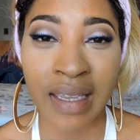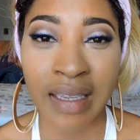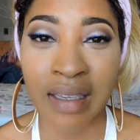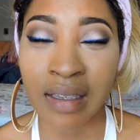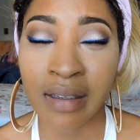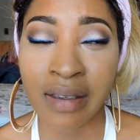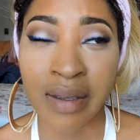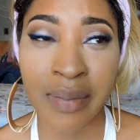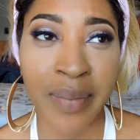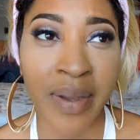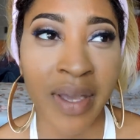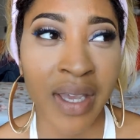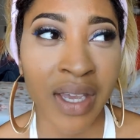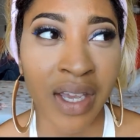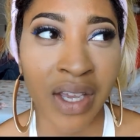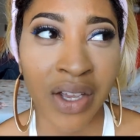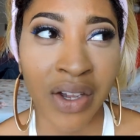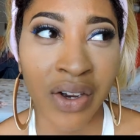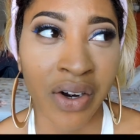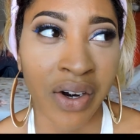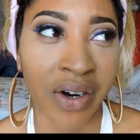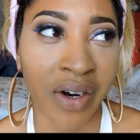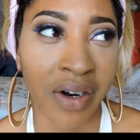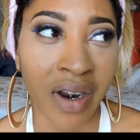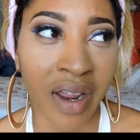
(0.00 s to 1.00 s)
eBay
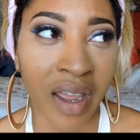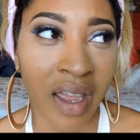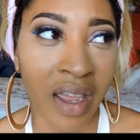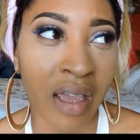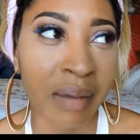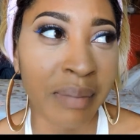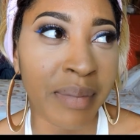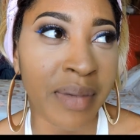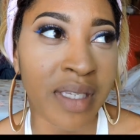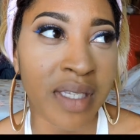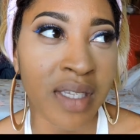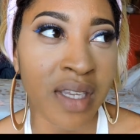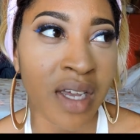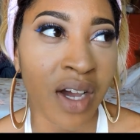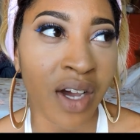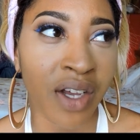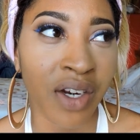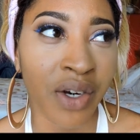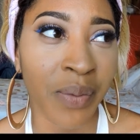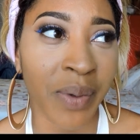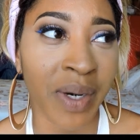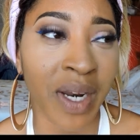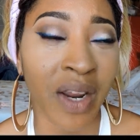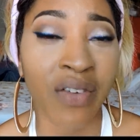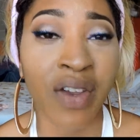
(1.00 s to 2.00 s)
or Amazon
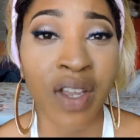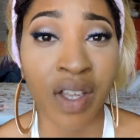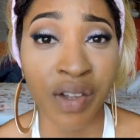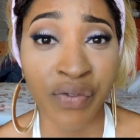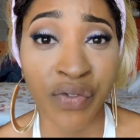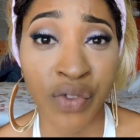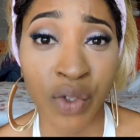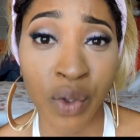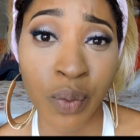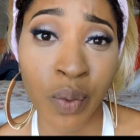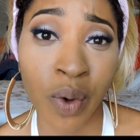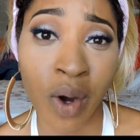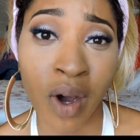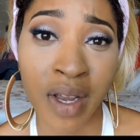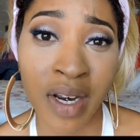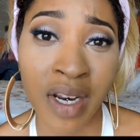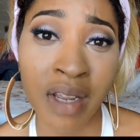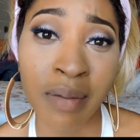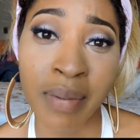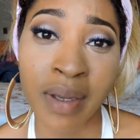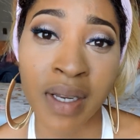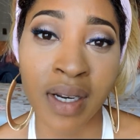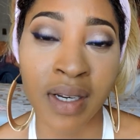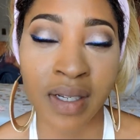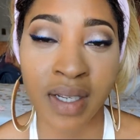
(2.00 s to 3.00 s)
or whatever if you want
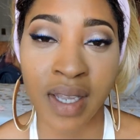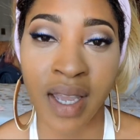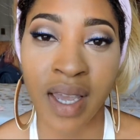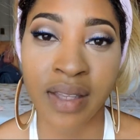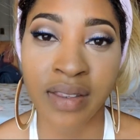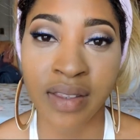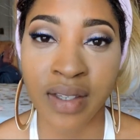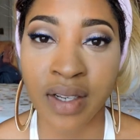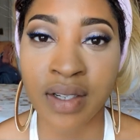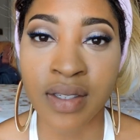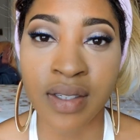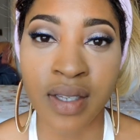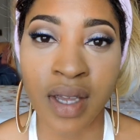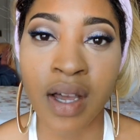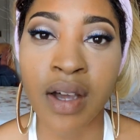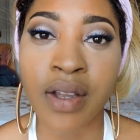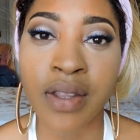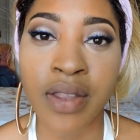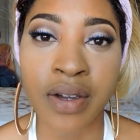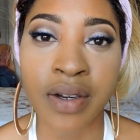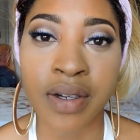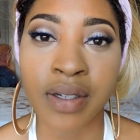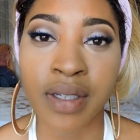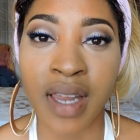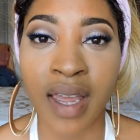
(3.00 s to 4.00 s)
it, but again, there's
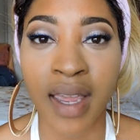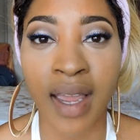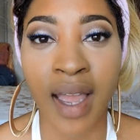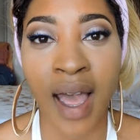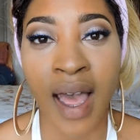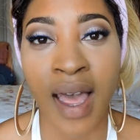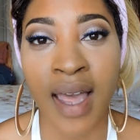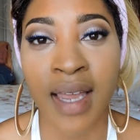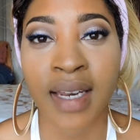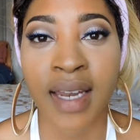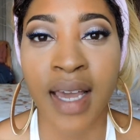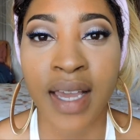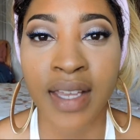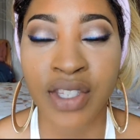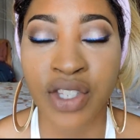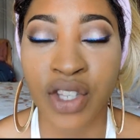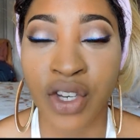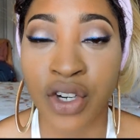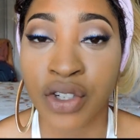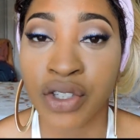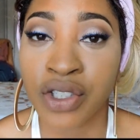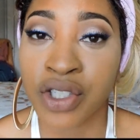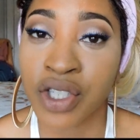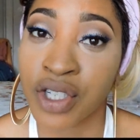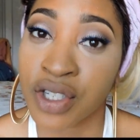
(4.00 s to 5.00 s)
other like highlights that
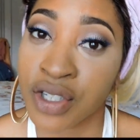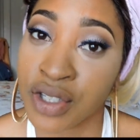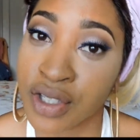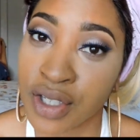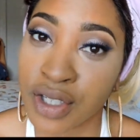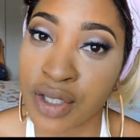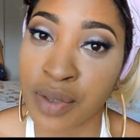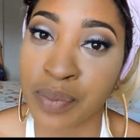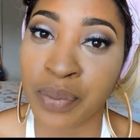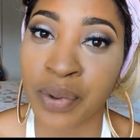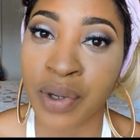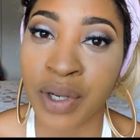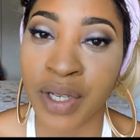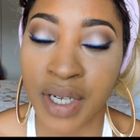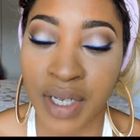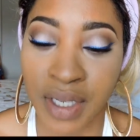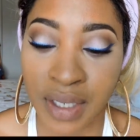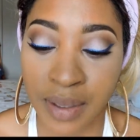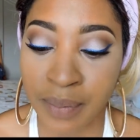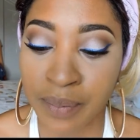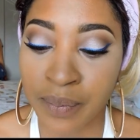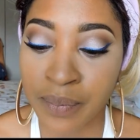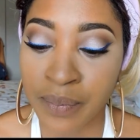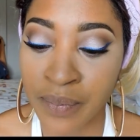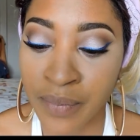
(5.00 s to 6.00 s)
are just as
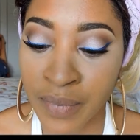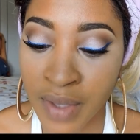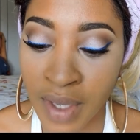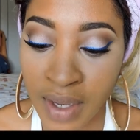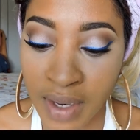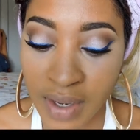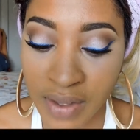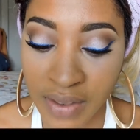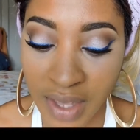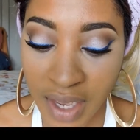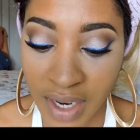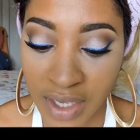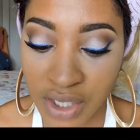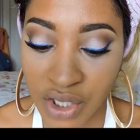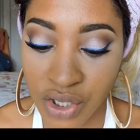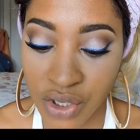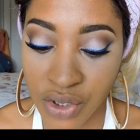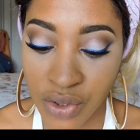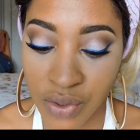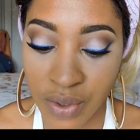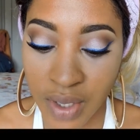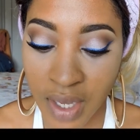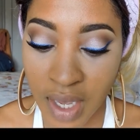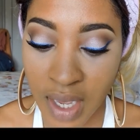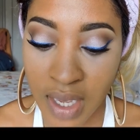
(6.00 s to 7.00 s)
pretty that
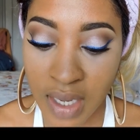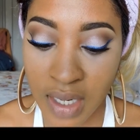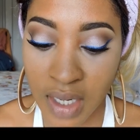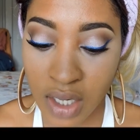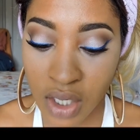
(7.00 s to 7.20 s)
you can